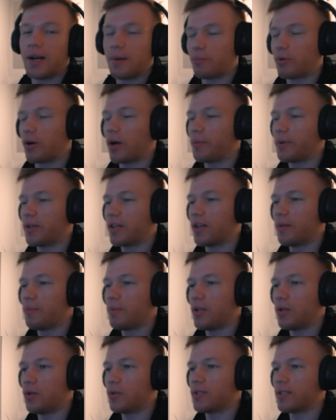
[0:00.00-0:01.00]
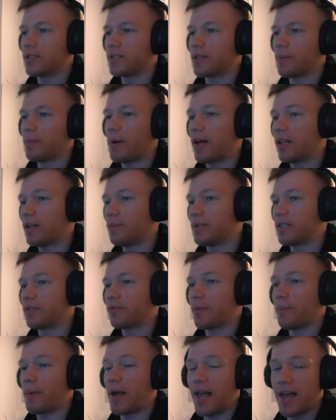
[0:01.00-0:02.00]
And I'm probably gonna be using some elements
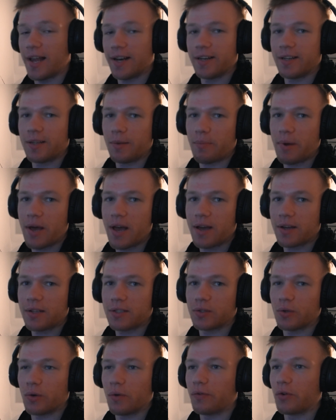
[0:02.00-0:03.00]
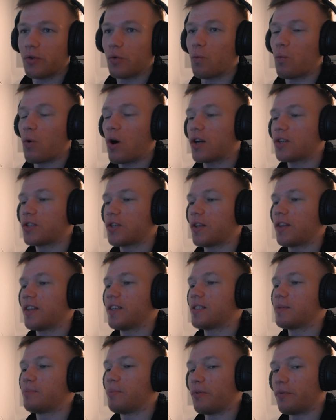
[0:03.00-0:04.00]
from my editing pack, so if you're watching
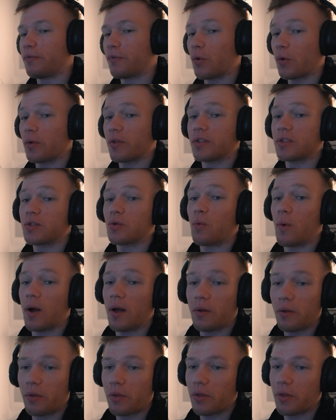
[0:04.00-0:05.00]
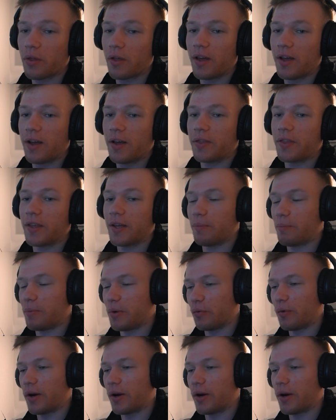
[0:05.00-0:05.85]
this before the twelfth, then be